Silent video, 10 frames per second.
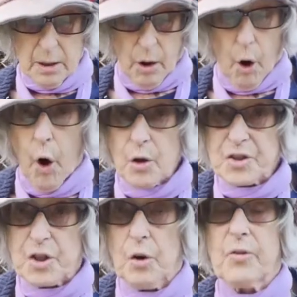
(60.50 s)

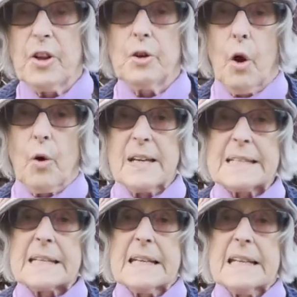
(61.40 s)
Also, the
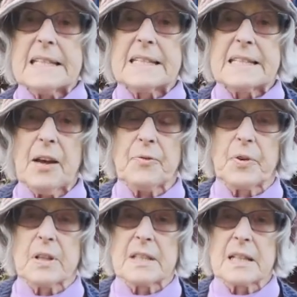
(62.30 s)
noise is
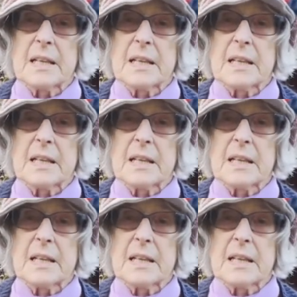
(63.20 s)
different.